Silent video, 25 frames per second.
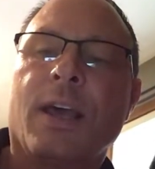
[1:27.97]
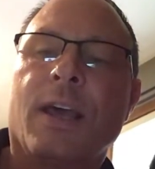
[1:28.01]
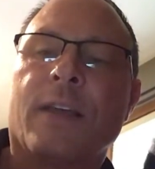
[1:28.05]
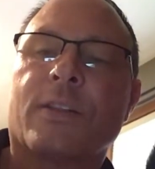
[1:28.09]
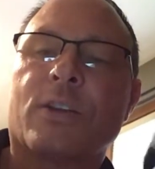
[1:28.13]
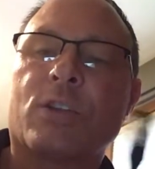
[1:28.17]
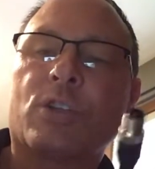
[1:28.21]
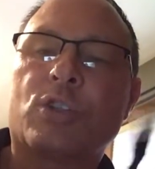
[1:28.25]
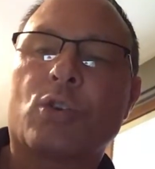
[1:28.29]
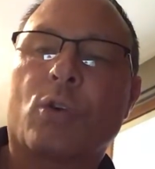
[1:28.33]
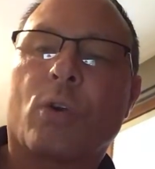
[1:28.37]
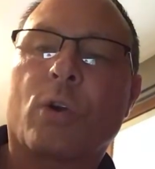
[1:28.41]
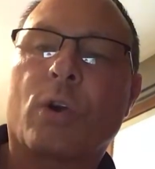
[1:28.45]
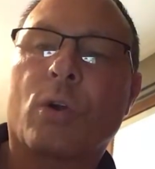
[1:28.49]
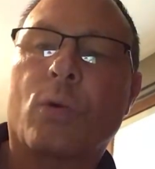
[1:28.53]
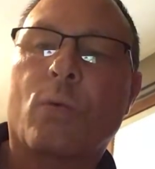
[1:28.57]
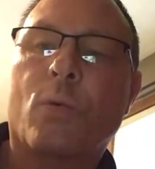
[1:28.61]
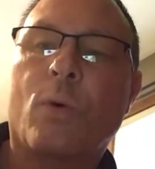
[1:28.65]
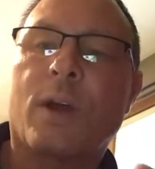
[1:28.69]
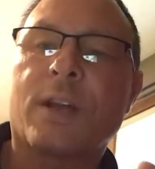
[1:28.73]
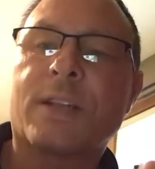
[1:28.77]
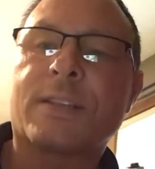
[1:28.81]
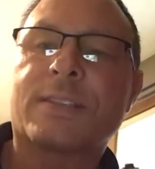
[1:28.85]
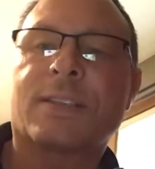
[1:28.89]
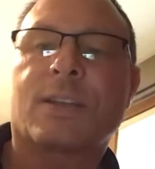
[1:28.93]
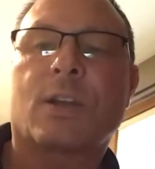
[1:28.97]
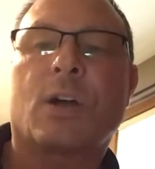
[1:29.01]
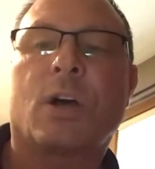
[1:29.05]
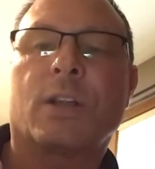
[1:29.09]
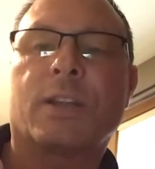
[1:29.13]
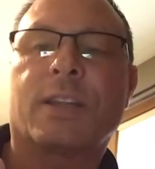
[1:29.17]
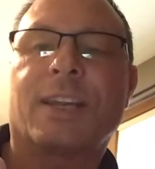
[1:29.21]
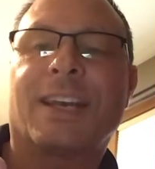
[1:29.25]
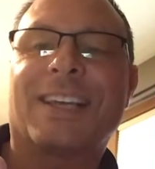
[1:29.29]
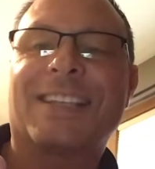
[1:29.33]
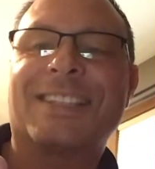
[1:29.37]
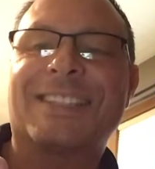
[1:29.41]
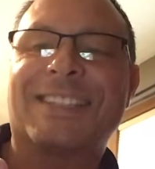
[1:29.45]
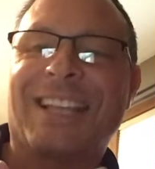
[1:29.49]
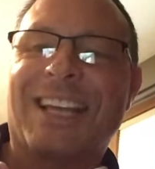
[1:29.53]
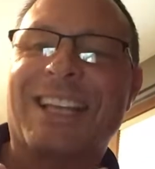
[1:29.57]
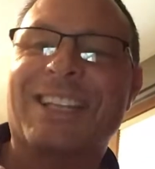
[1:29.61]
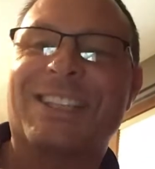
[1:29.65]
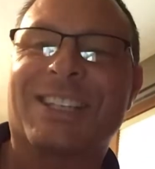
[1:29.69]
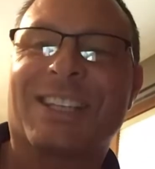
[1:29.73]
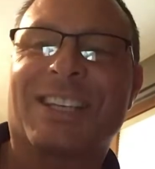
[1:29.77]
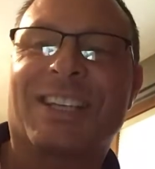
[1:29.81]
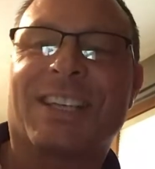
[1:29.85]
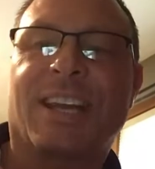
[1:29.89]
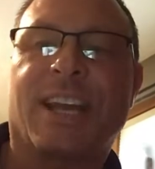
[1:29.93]
The shorter one is called an
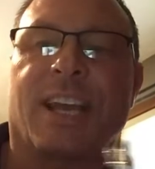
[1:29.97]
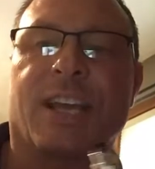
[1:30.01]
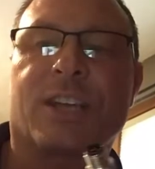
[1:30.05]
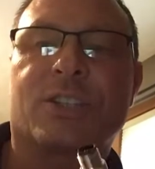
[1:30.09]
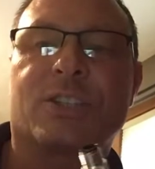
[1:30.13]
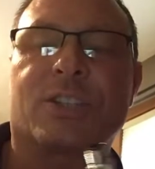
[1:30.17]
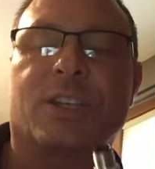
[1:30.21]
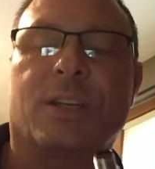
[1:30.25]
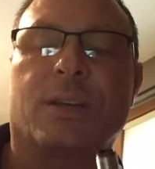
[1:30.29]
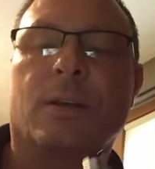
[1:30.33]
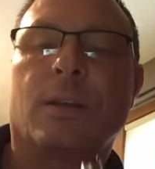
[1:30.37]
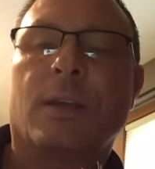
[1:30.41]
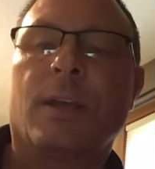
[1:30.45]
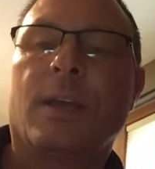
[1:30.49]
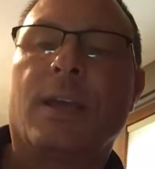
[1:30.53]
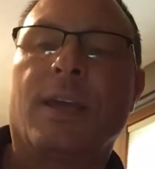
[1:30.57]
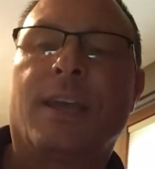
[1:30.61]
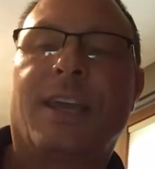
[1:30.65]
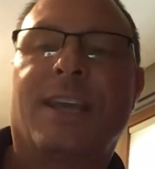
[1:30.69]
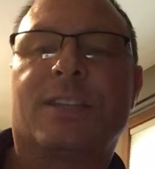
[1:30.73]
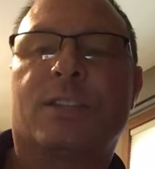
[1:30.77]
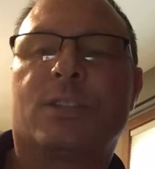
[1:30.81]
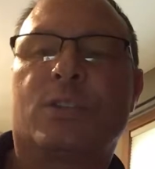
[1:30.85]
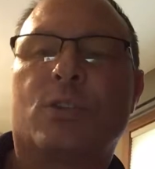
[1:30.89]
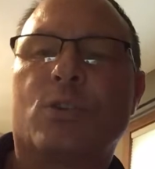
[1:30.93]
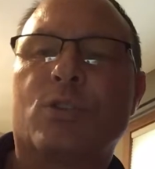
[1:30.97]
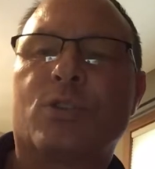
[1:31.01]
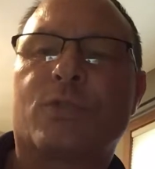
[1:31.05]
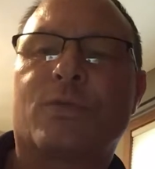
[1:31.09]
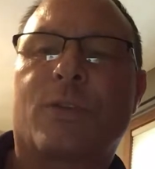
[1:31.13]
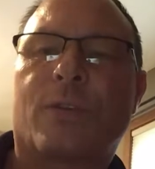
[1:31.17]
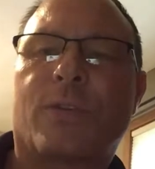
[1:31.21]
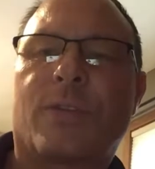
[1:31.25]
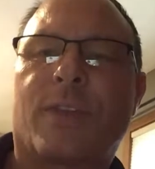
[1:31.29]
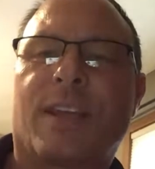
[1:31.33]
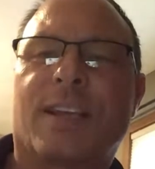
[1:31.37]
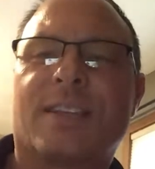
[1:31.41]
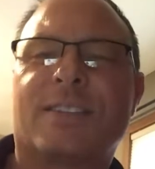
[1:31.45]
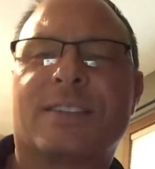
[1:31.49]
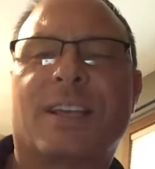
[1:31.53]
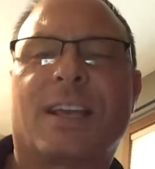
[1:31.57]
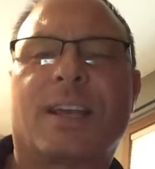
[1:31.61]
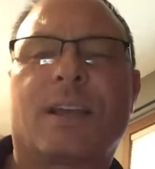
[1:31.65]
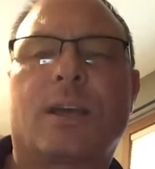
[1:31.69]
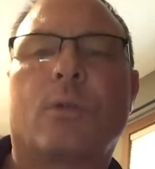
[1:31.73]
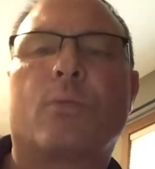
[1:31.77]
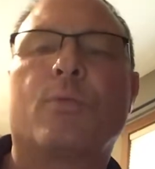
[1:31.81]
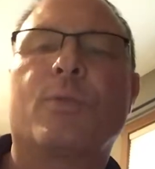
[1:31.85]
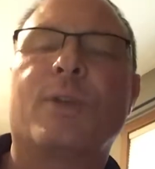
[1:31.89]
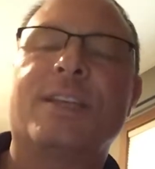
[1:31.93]
extension connection. It's used for things
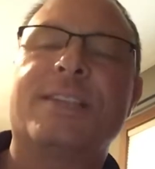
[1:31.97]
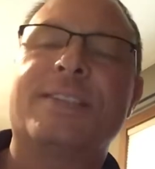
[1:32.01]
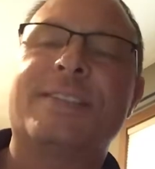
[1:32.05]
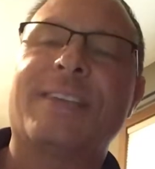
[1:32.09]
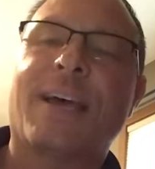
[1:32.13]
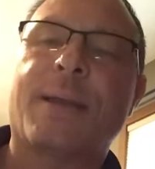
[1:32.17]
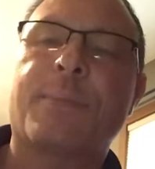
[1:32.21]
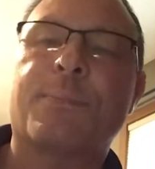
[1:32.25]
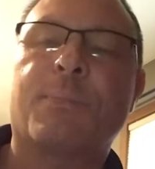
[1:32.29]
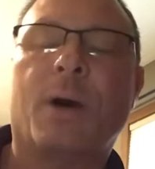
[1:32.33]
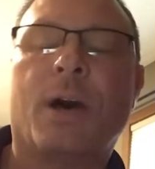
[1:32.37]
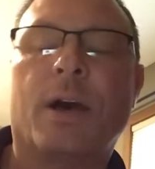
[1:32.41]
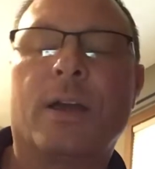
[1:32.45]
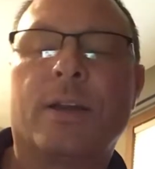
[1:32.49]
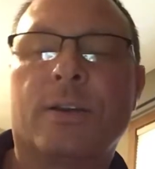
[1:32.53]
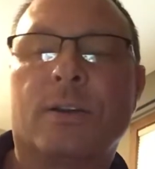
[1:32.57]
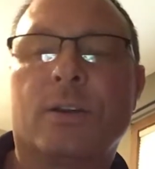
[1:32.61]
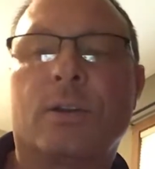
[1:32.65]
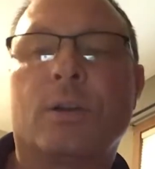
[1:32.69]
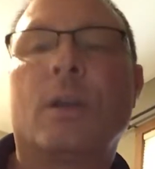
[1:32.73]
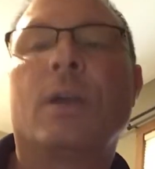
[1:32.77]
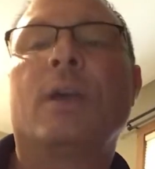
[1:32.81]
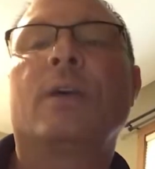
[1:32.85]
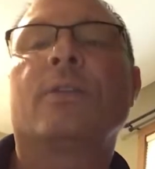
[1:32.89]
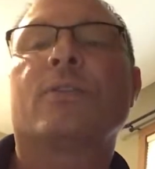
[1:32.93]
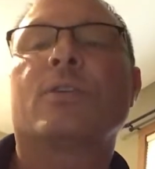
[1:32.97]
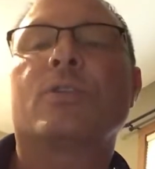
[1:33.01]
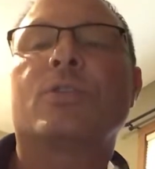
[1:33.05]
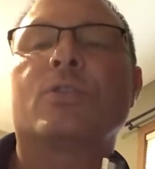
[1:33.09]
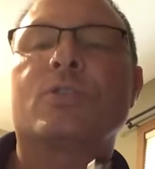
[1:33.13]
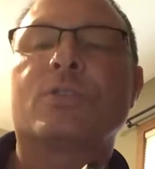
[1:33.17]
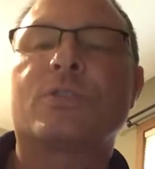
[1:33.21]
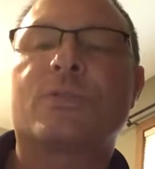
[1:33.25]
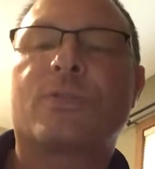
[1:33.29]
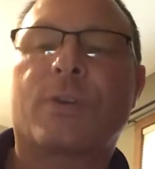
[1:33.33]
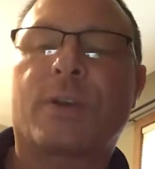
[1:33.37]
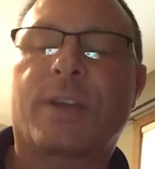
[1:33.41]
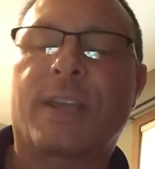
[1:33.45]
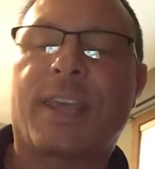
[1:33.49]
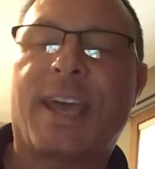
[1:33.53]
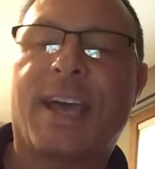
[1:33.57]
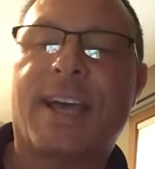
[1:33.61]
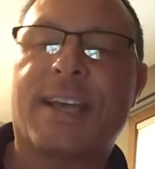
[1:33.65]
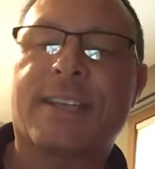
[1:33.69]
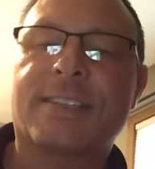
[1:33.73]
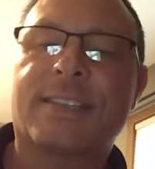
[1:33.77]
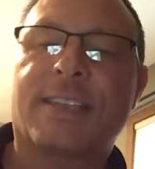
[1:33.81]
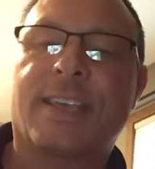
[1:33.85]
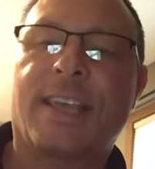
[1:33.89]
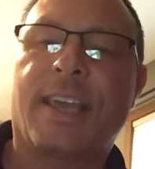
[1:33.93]
like a reset button. They're used for
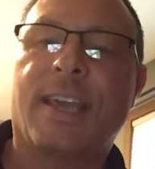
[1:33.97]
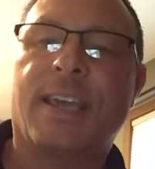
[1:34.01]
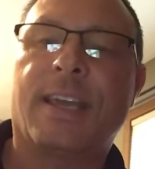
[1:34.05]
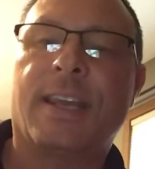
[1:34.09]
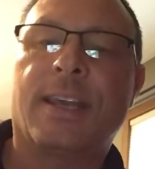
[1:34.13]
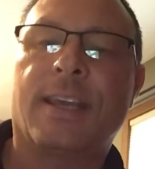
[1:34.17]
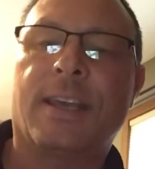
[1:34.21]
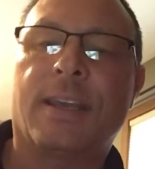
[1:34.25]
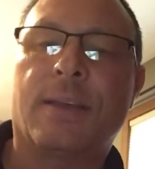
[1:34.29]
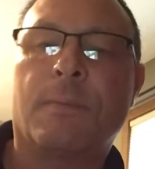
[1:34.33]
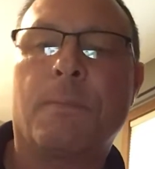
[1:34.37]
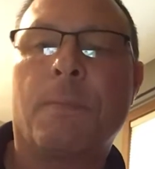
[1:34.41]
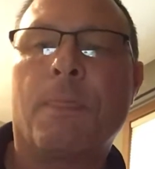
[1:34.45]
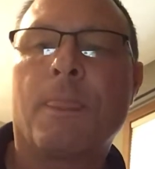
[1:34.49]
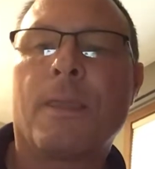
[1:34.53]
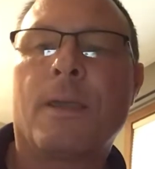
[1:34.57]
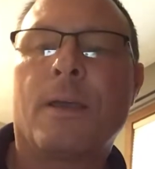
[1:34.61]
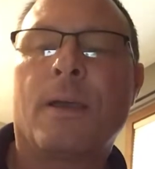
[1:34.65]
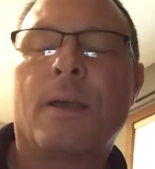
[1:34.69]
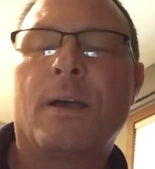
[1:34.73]
cascading.